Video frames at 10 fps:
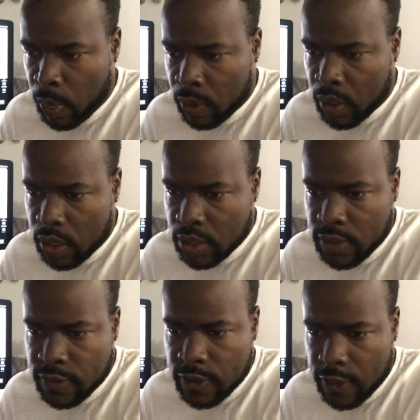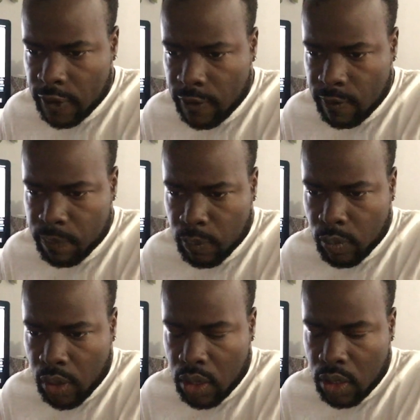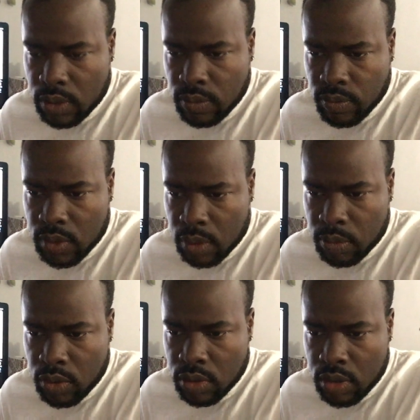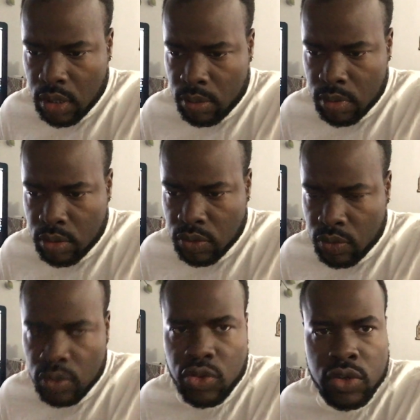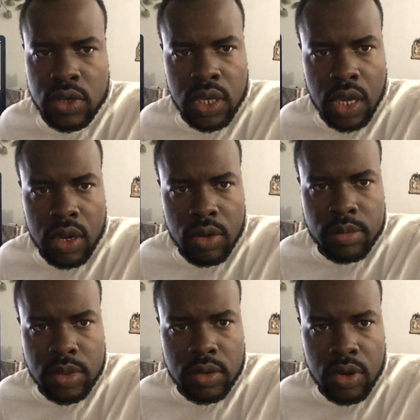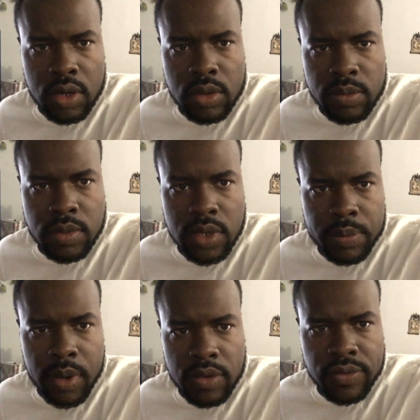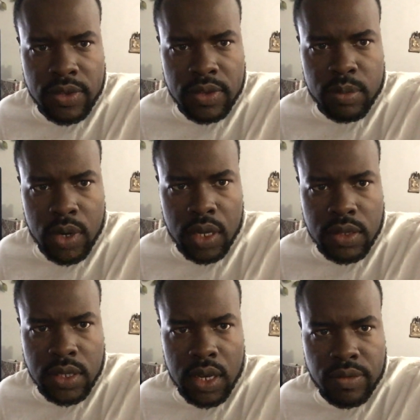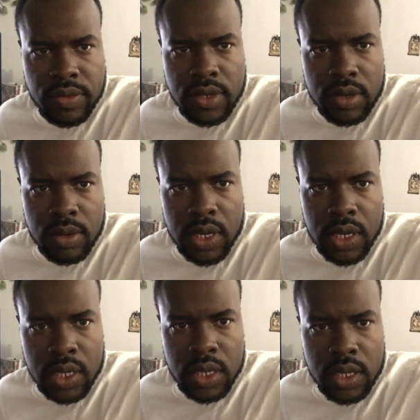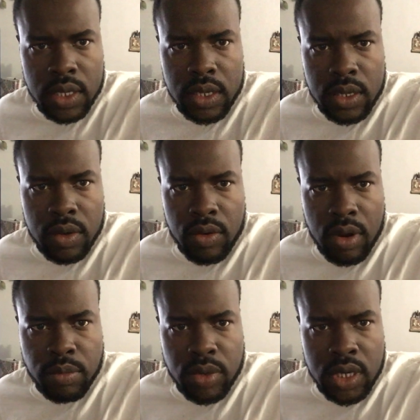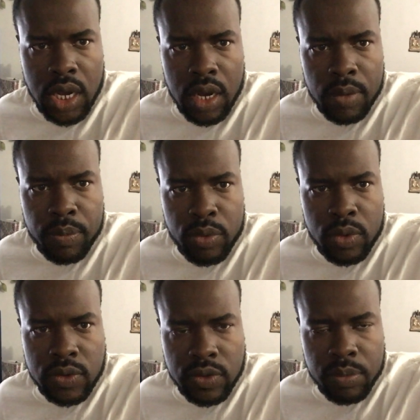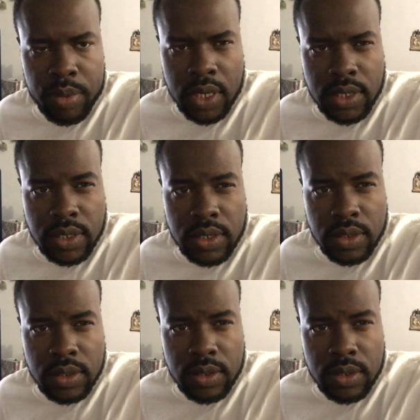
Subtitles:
Because yesterday, about 2-3 days ago, me go me up on Facebook and see a video where one brother post up and